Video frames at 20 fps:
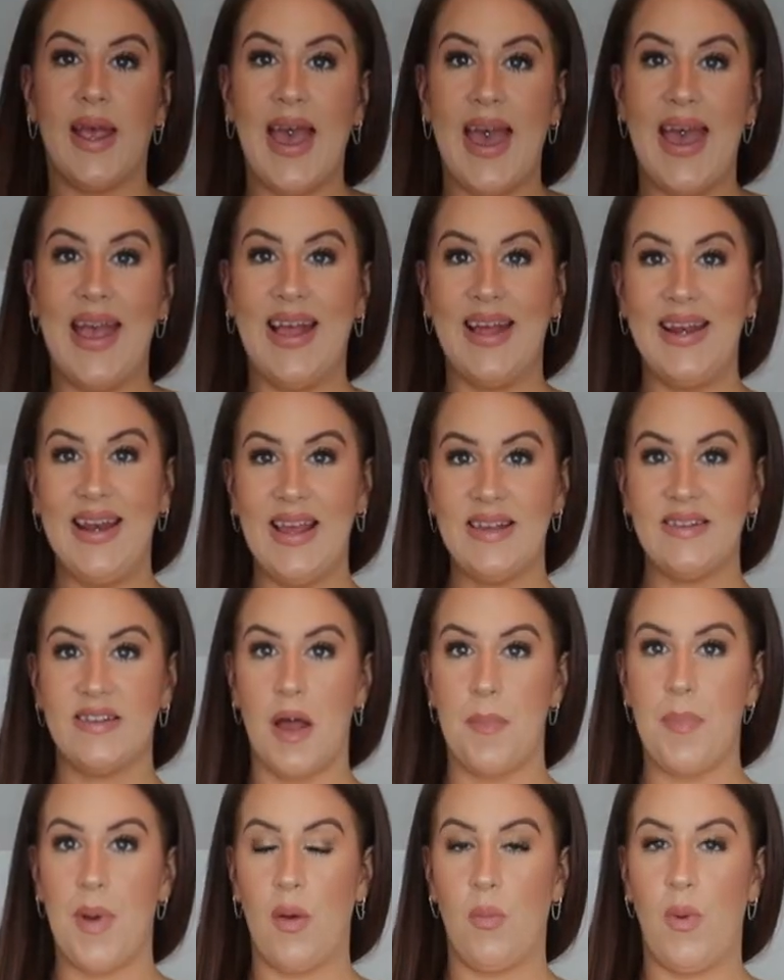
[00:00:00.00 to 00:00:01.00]
Okay,
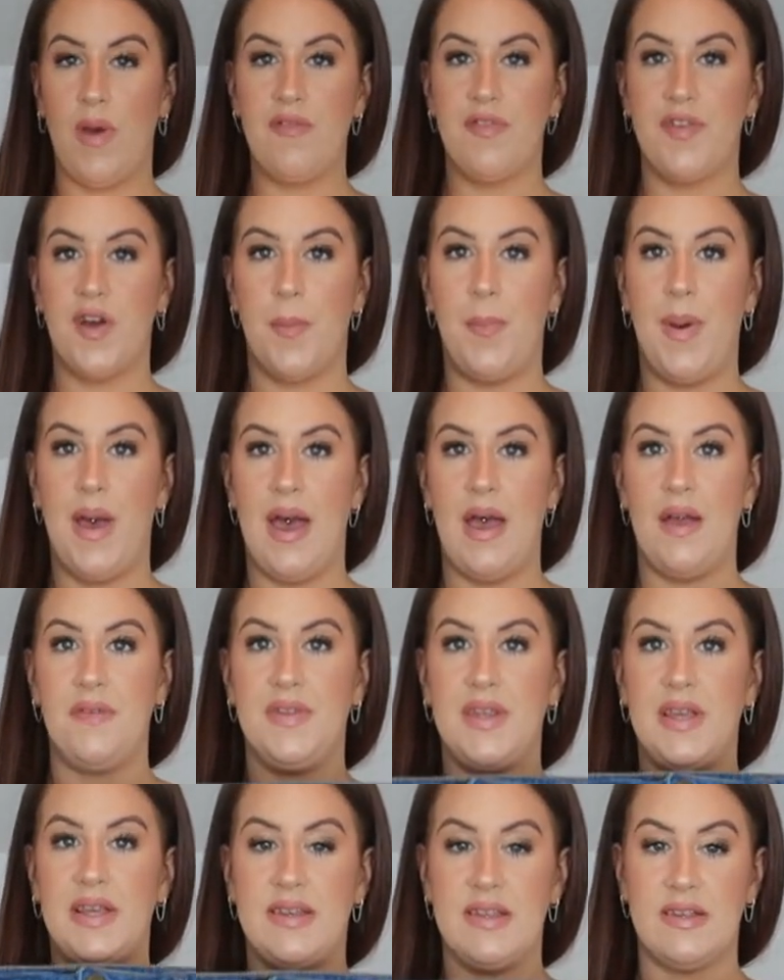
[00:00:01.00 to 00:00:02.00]
next up, I went for a pair
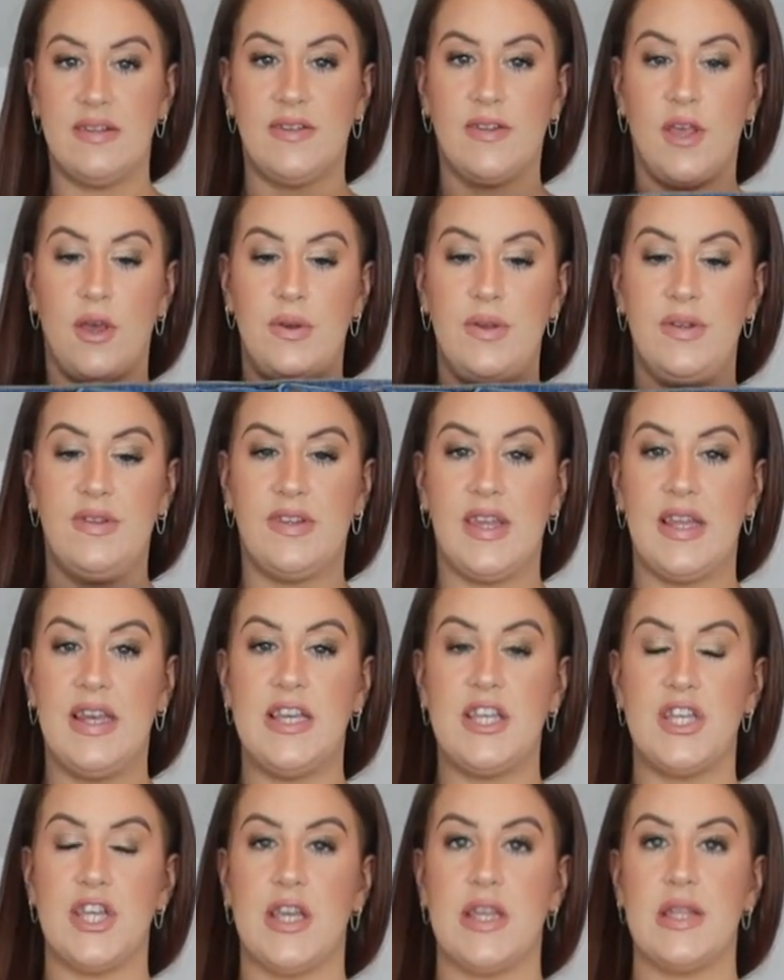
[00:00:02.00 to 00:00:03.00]
of the Disco
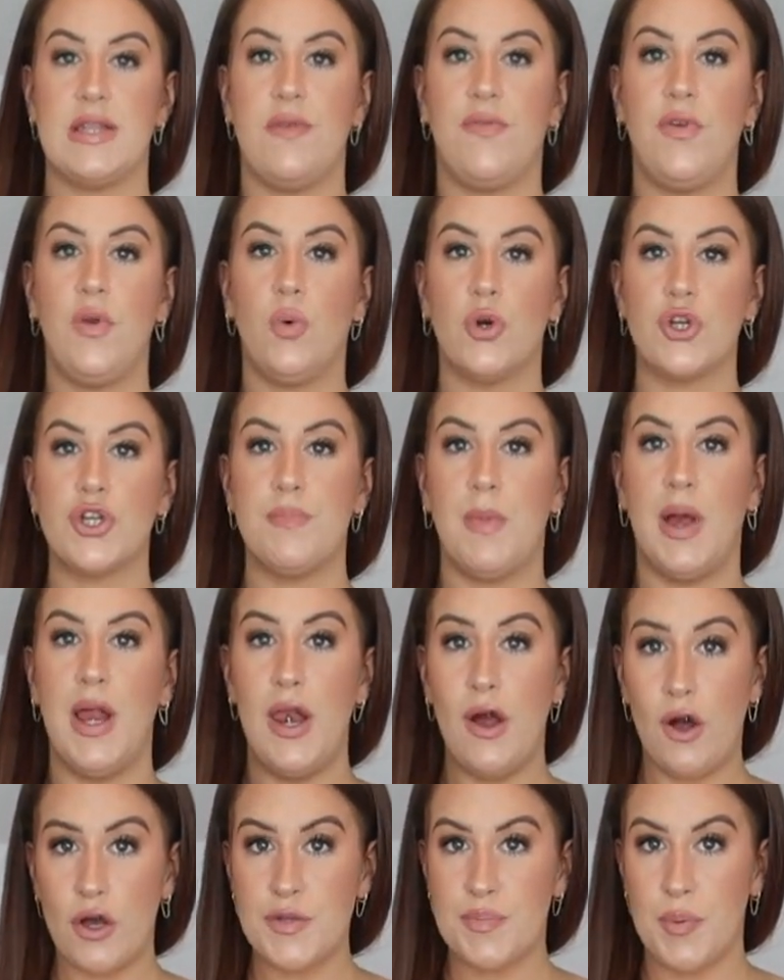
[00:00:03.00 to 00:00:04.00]
skinny jeans. If you watched
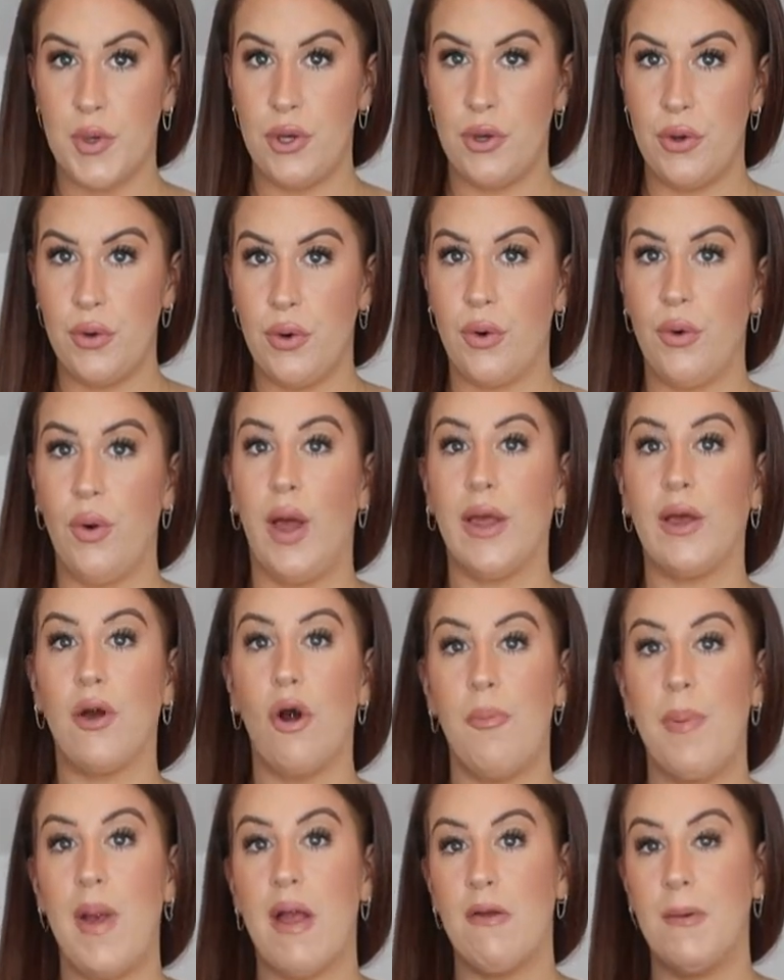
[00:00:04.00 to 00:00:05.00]
my last Boohoo haul, I
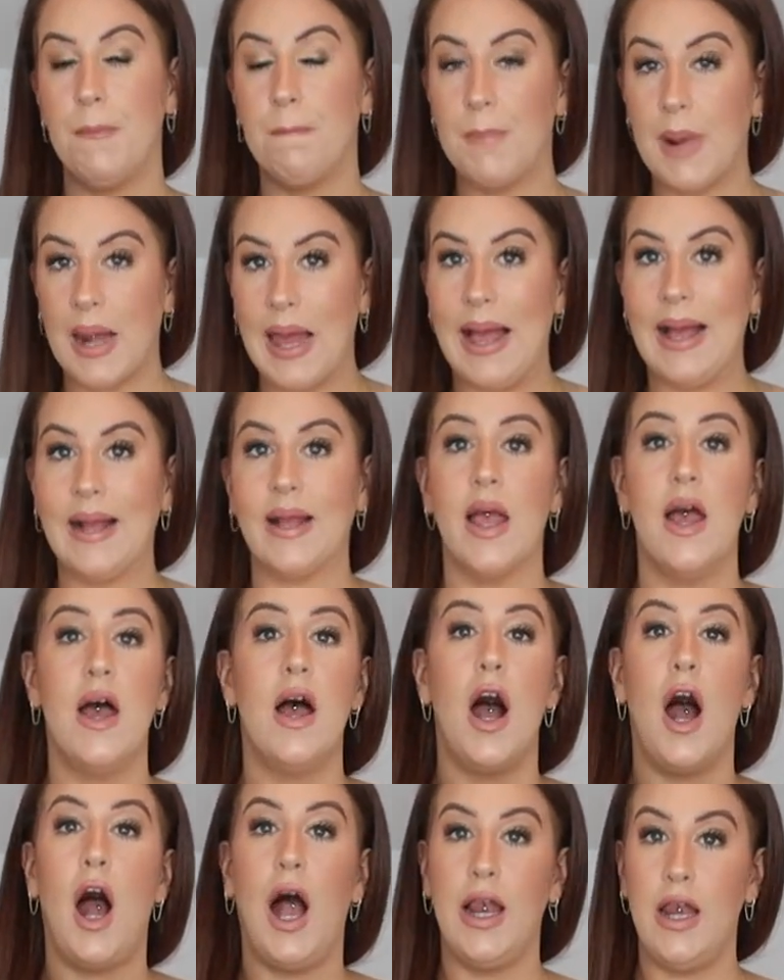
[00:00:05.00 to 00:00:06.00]
got a pair in black.
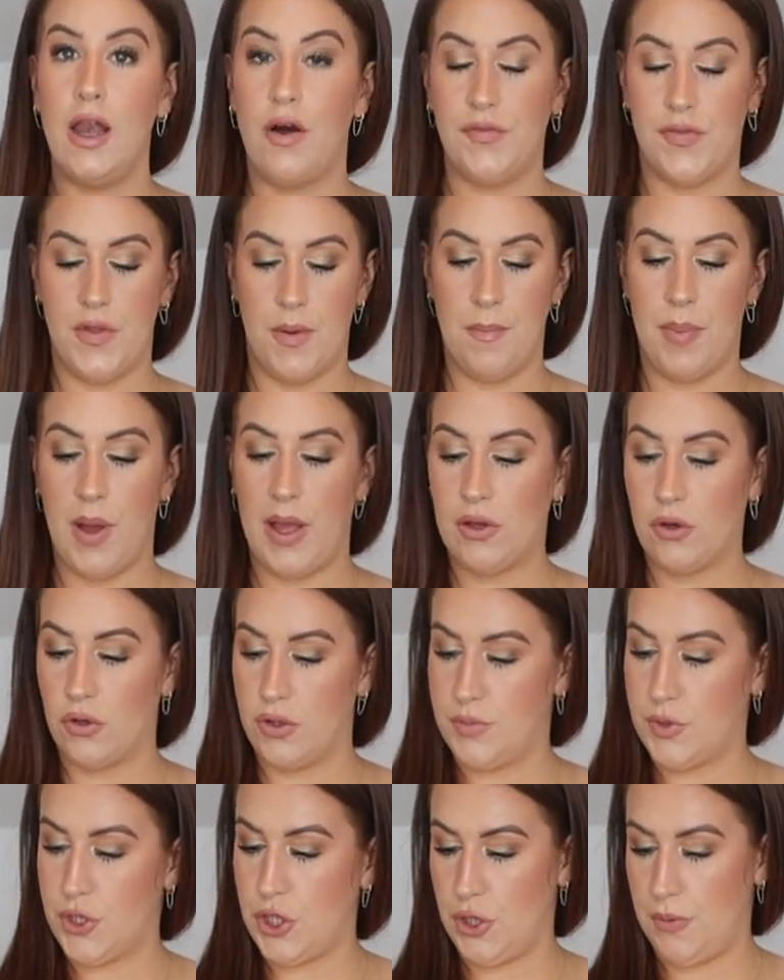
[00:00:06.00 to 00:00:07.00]
I love them, but I
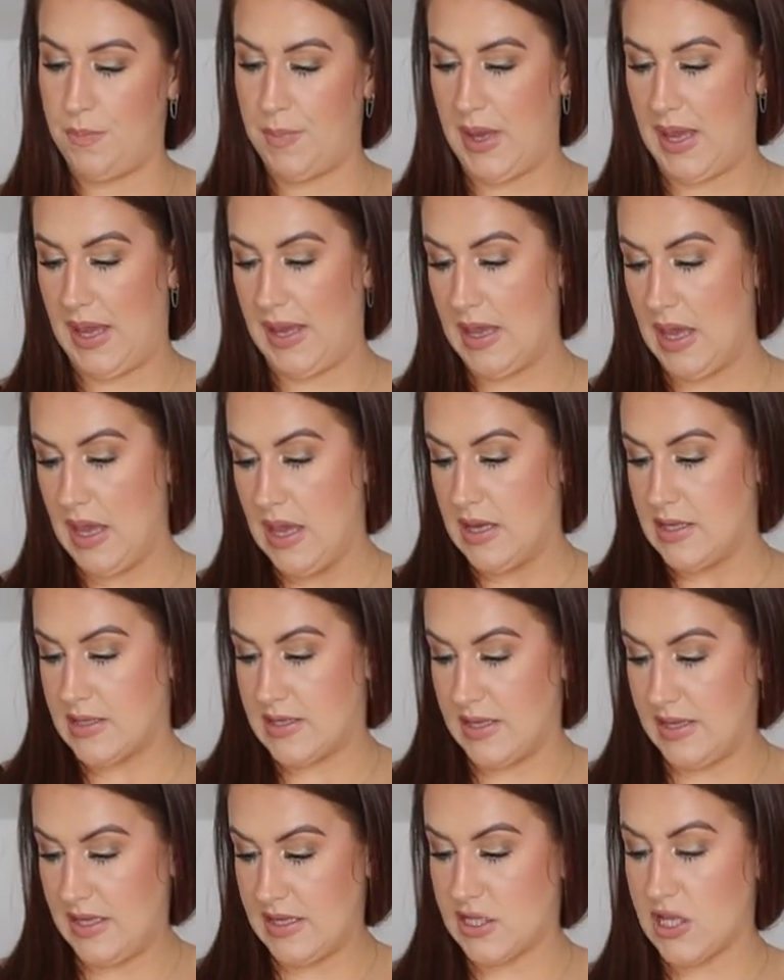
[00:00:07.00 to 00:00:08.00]
got them too big.
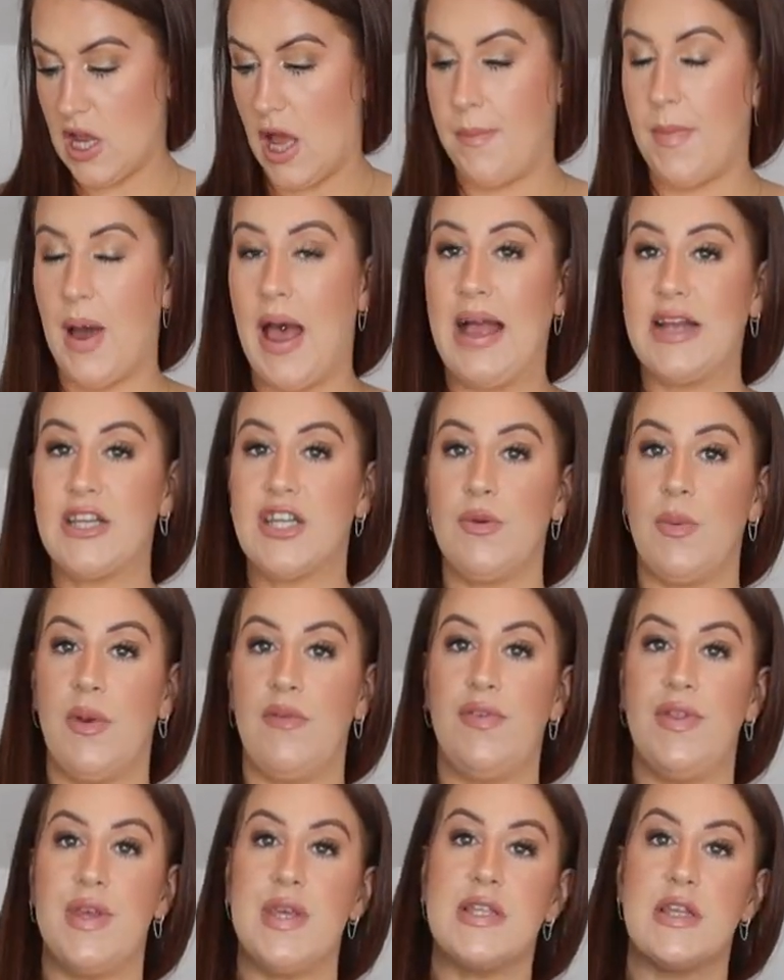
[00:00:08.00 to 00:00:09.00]
So this time I actually
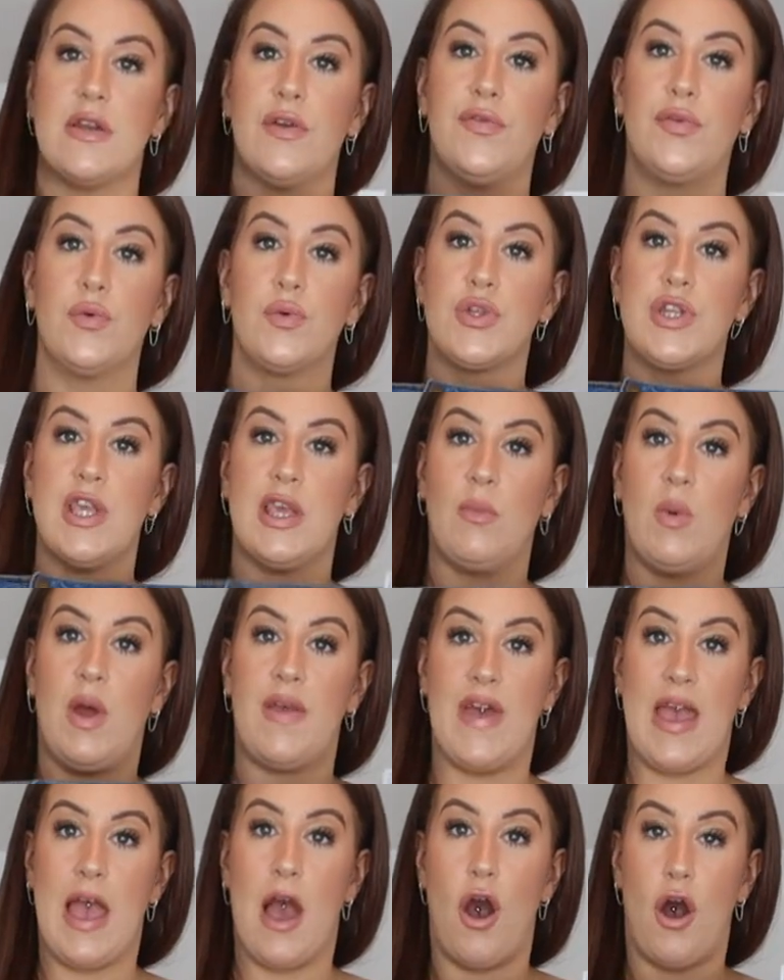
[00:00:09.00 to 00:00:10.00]
went for these in a 14,
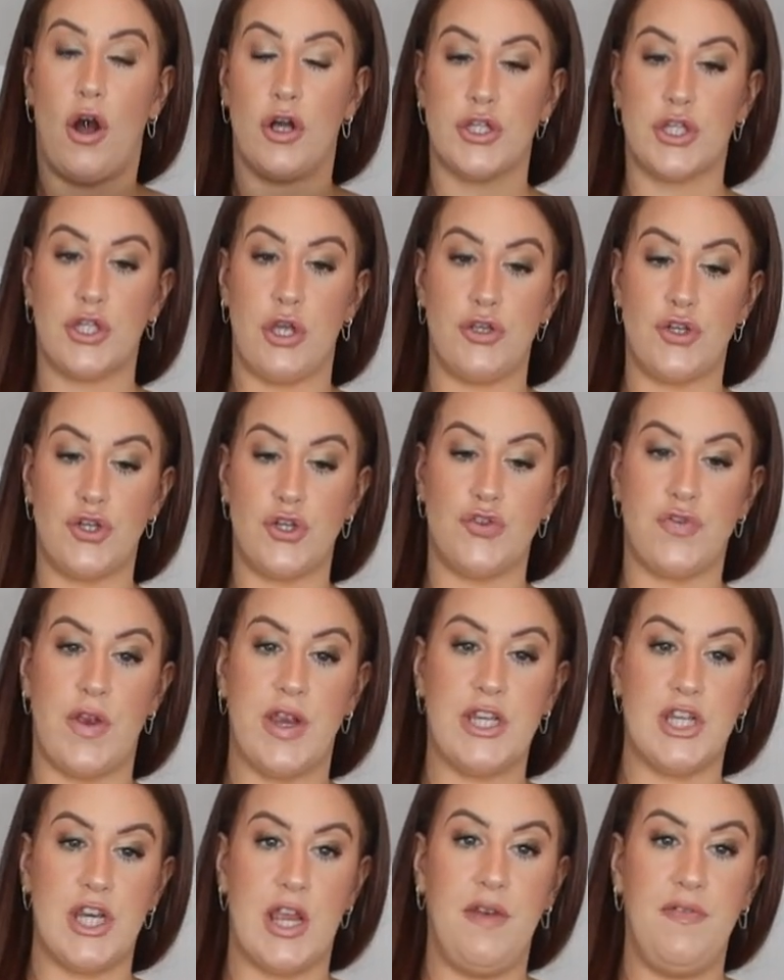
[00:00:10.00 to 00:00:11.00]
where they are so
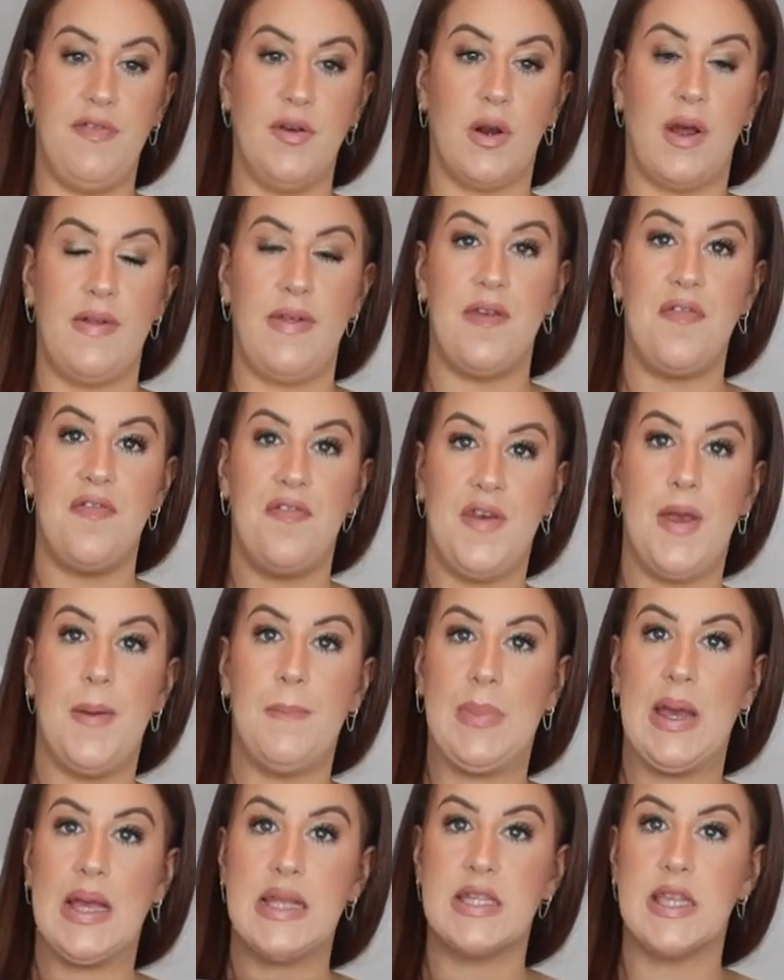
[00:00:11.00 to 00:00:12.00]
stretchy. I feel like they
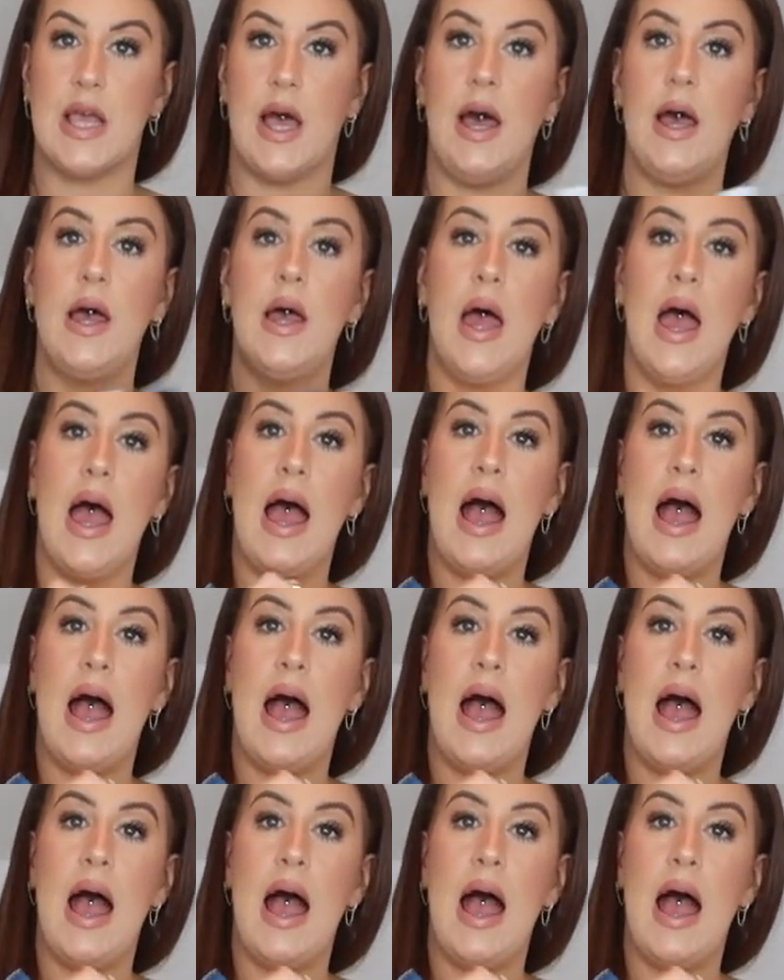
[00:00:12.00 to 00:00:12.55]
fit better.